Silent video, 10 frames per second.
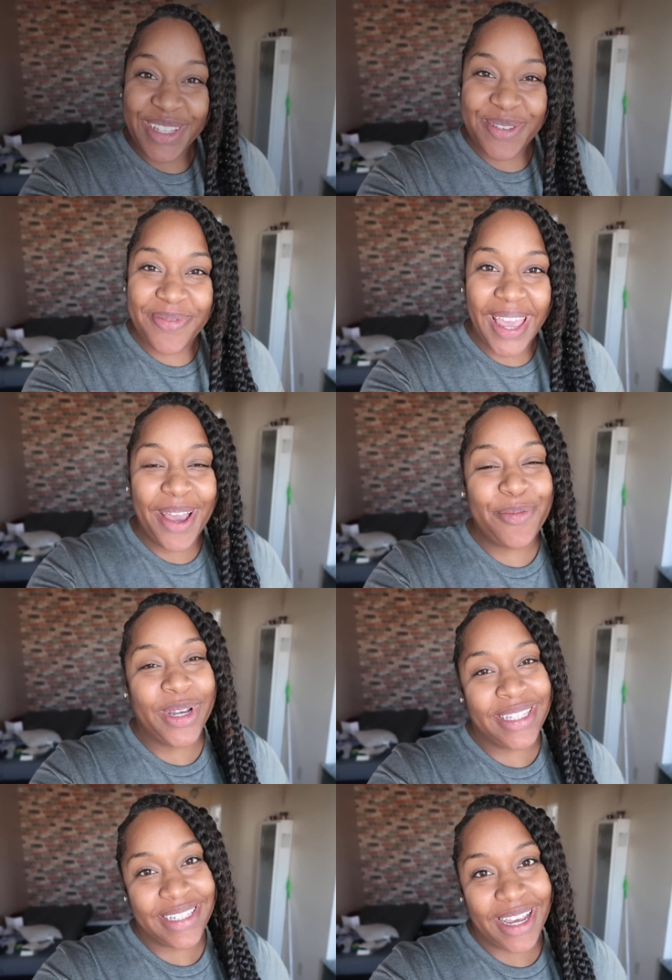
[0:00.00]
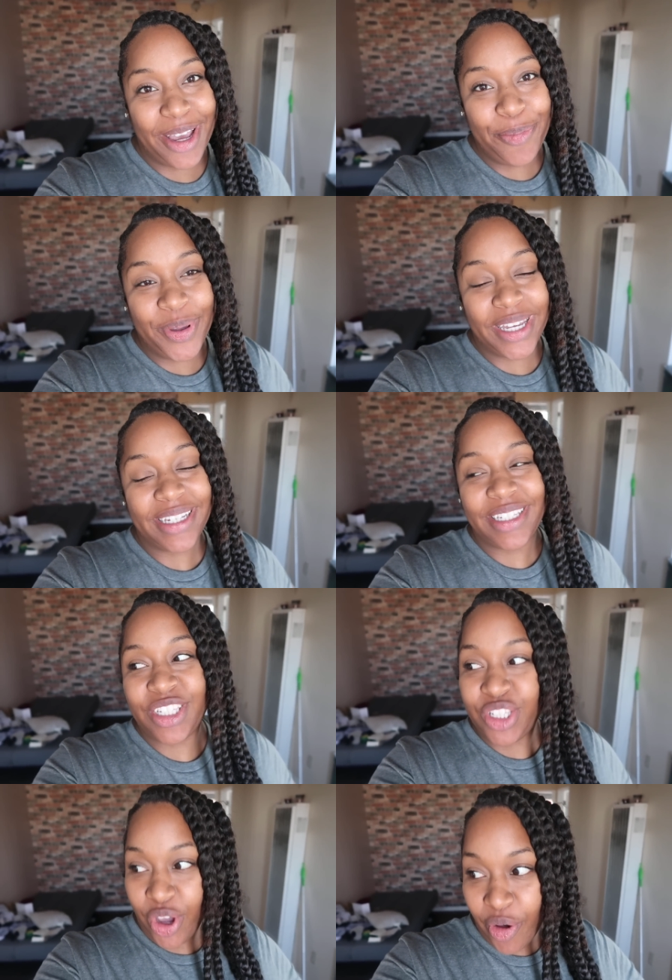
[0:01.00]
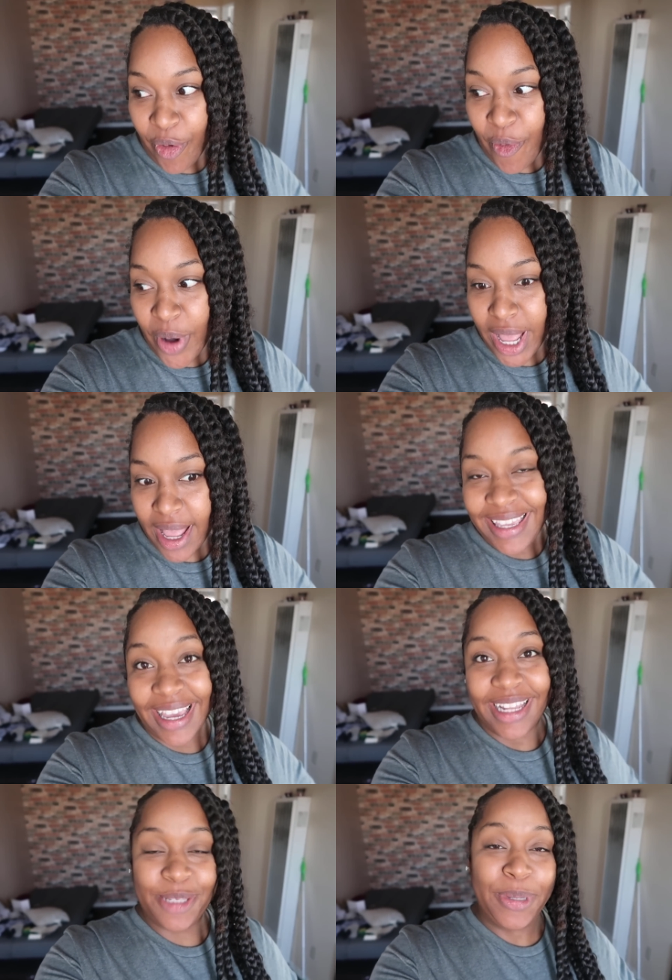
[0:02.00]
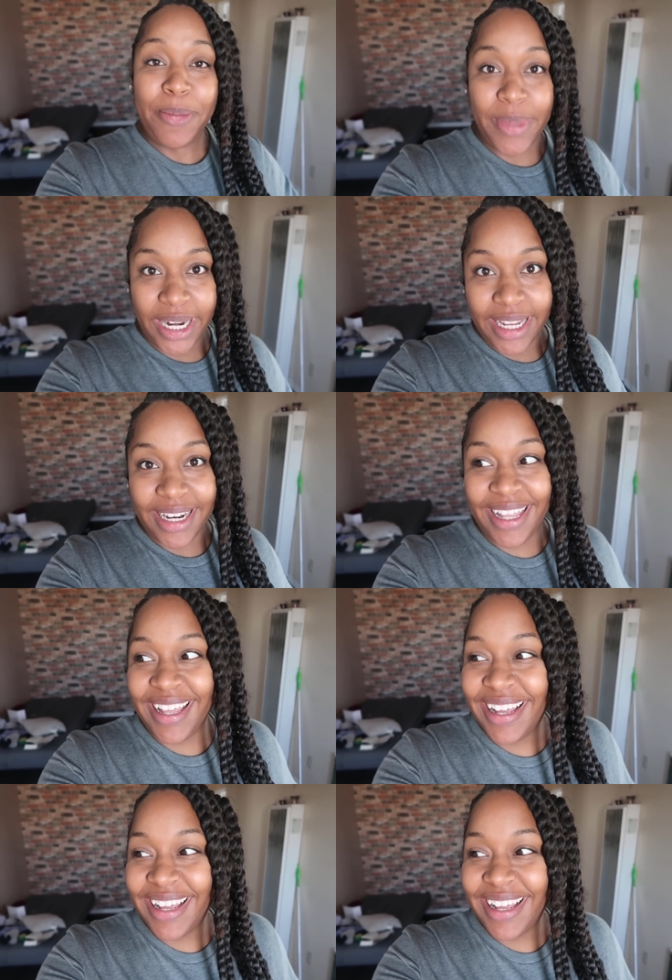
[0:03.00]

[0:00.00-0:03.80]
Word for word: YouTube fam, what's up? So, yeah, it's been a minute.